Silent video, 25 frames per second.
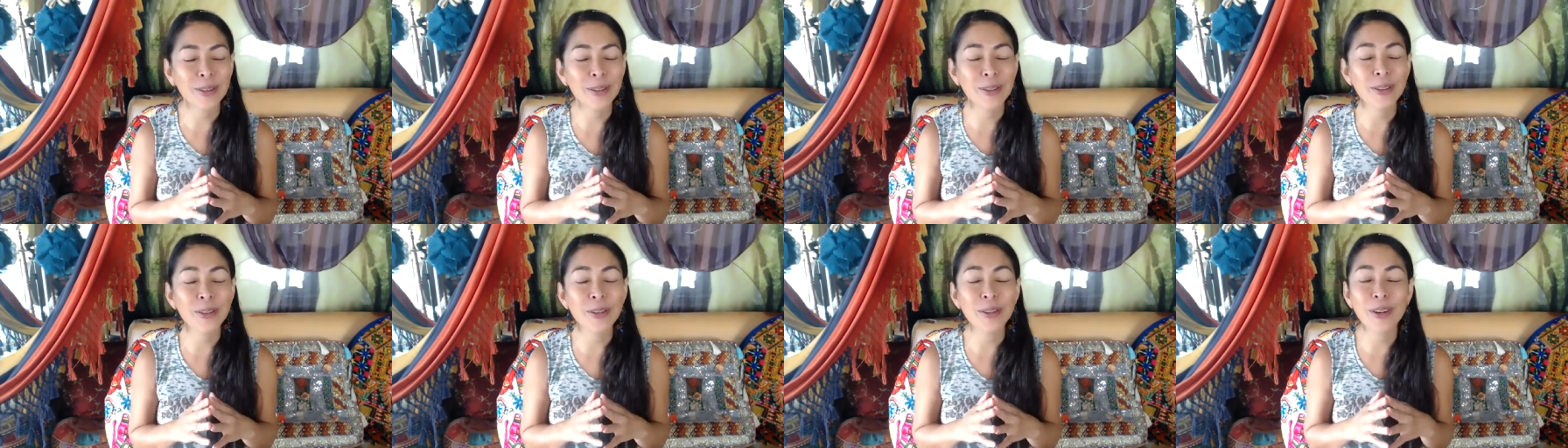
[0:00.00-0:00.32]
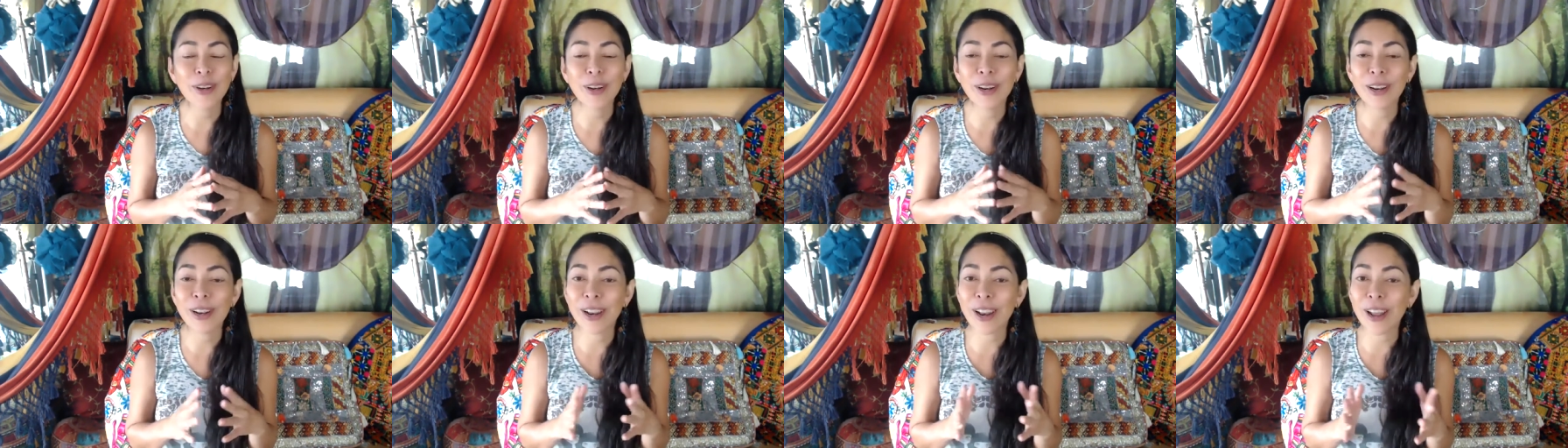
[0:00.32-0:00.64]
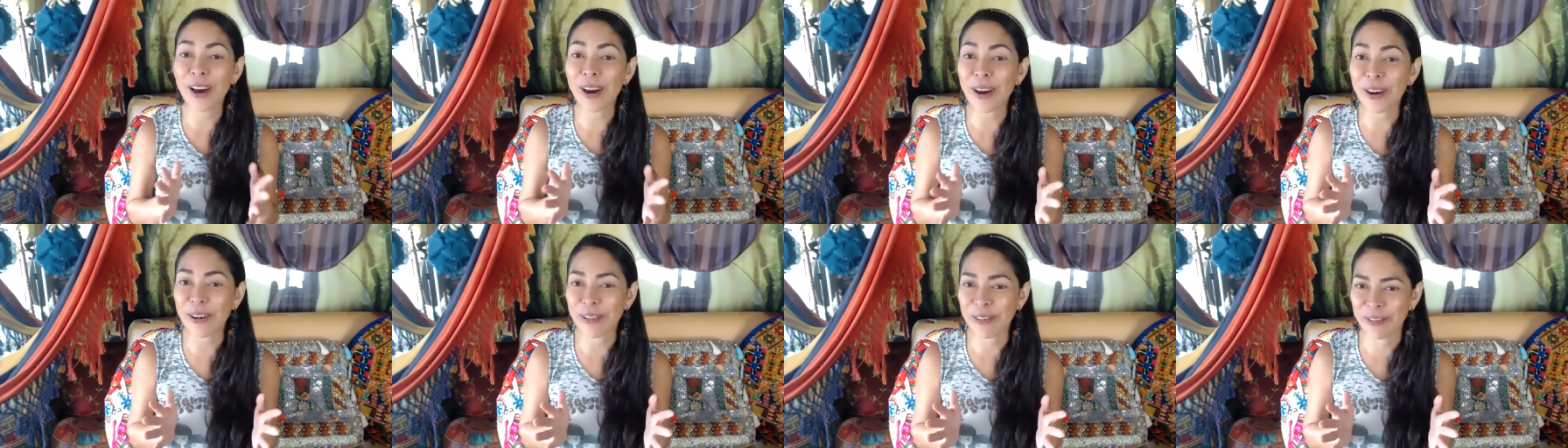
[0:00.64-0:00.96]
to
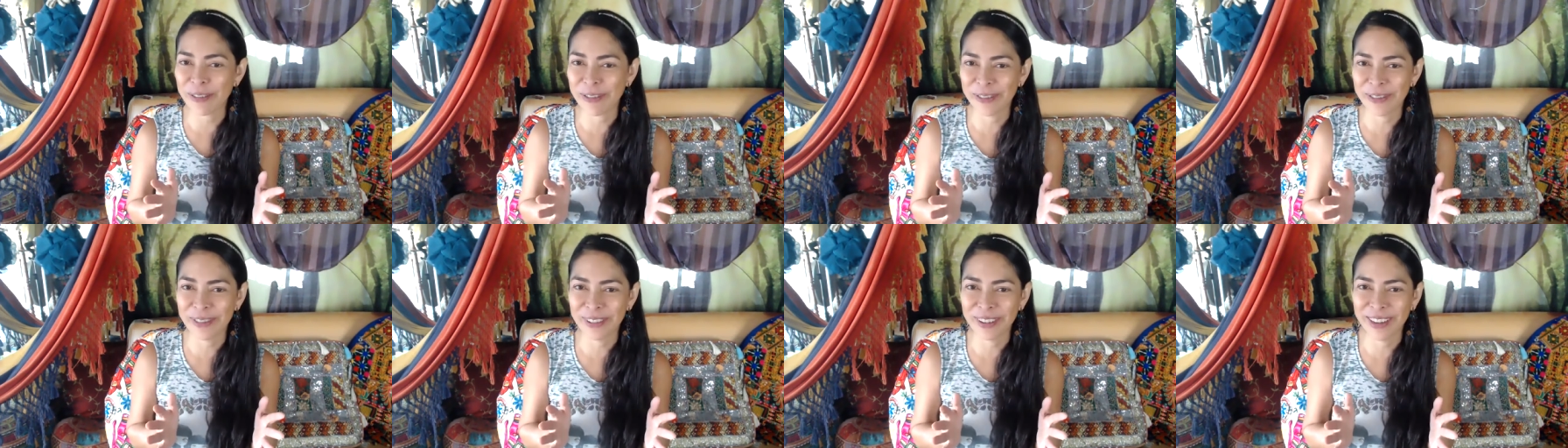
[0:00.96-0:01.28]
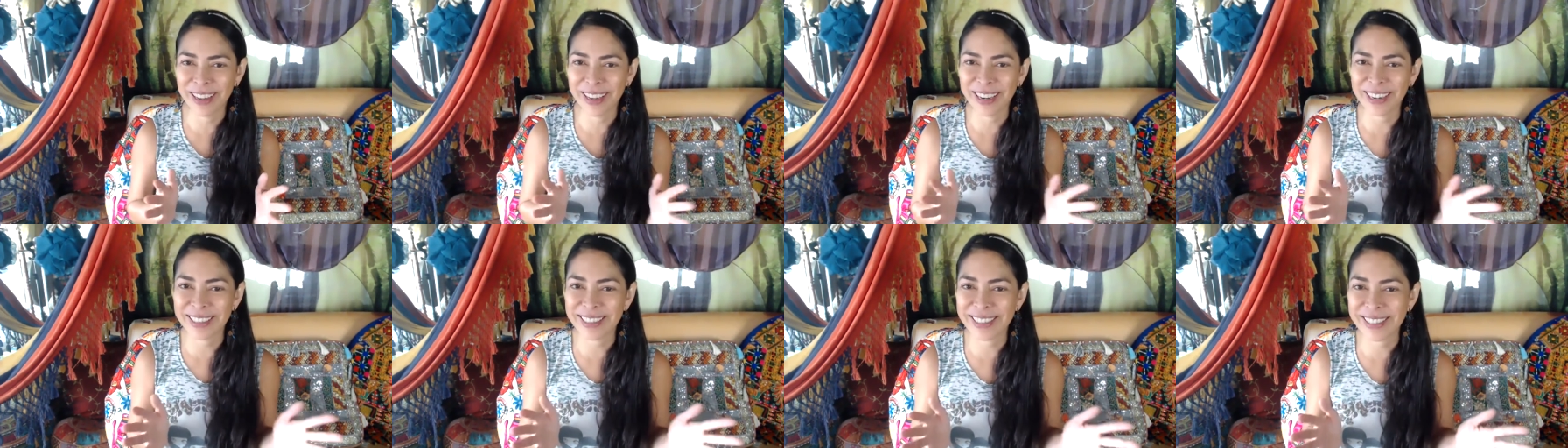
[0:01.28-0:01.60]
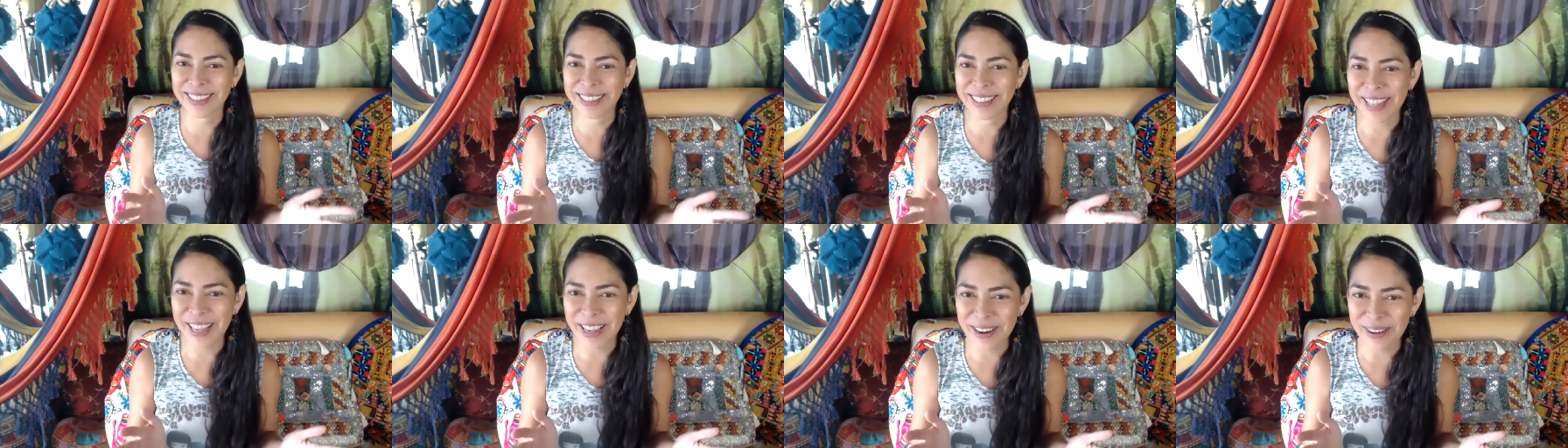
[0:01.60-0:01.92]
love
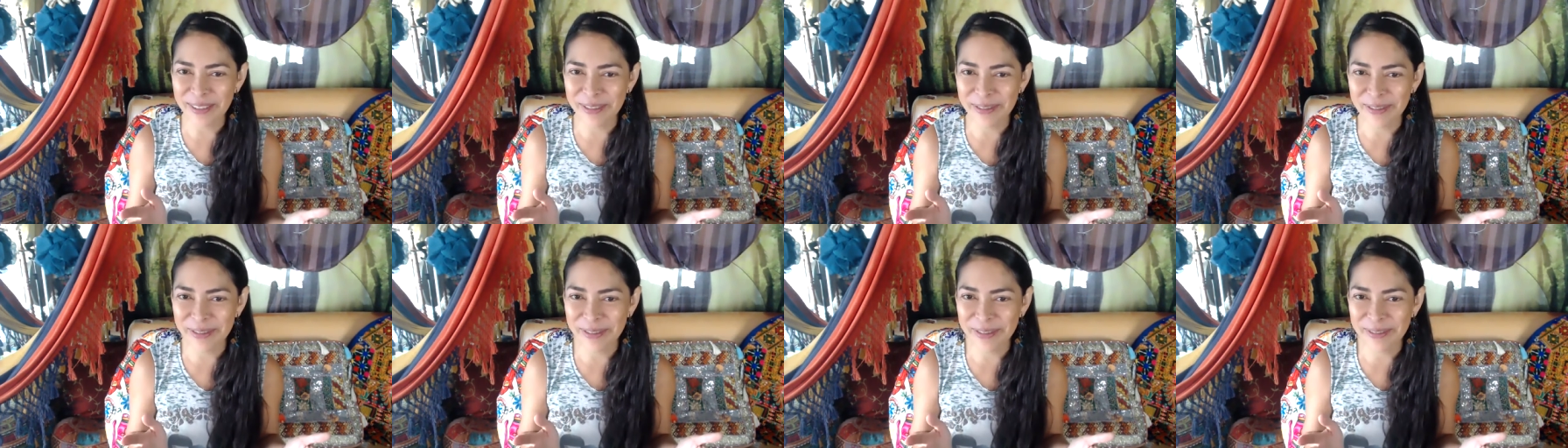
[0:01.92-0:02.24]
herself.